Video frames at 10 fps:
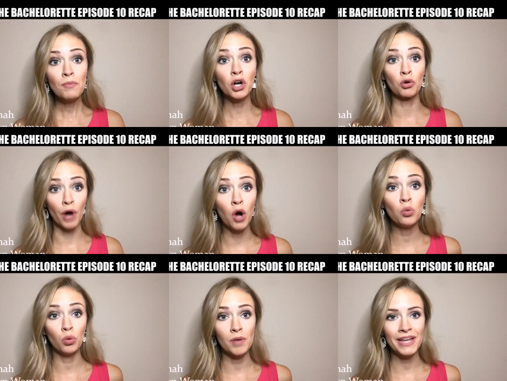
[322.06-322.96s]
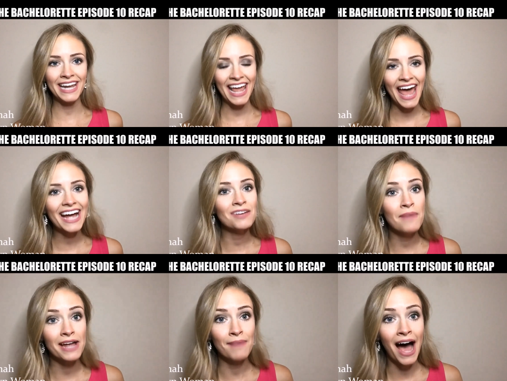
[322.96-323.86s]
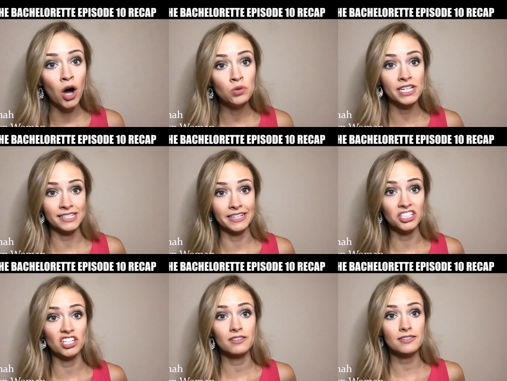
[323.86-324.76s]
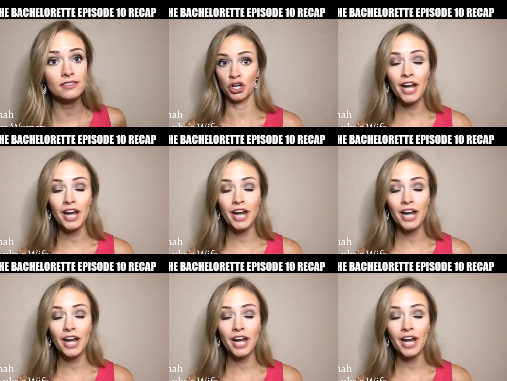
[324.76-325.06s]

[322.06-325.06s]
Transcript: I'm a grown woman and I can make my own decisions.